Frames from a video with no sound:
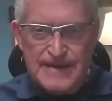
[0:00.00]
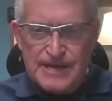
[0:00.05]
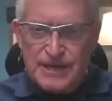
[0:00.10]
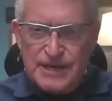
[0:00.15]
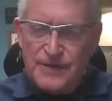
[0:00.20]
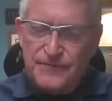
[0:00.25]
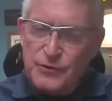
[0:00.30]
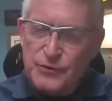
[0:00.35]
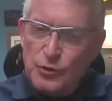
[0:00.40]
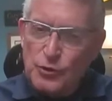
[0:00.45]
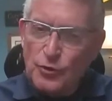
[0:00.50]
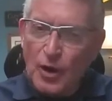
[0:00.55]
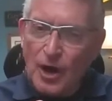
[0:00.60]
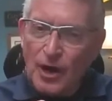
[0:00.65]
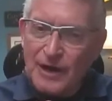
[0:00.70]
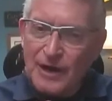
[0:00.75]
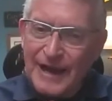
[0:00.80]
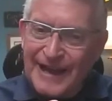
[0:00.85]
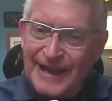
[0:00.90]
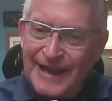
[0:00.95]
If you
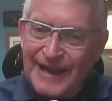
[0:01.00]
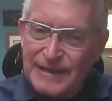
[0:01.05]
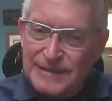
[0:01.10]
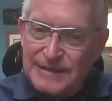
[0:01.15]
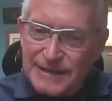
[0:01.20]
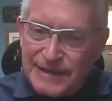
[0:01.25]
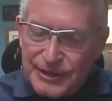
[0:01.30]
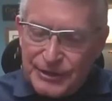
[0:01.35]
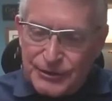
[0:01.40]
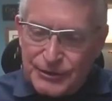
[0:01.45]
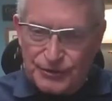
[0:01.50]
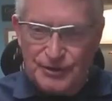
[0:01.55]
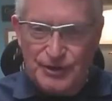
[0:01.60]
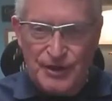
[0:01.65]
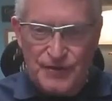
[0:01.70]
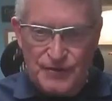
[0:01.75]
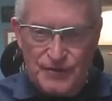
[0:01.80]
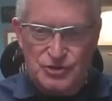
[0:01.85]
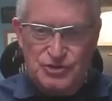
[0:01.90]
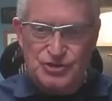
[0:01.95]
are a leader
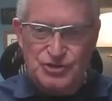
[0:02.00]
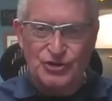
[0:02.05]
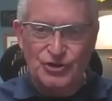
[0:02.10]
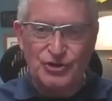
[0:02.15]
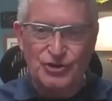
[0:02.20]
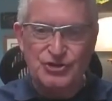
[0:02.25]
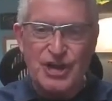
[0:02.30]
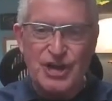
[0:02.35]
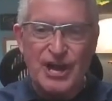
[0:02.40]
in the church,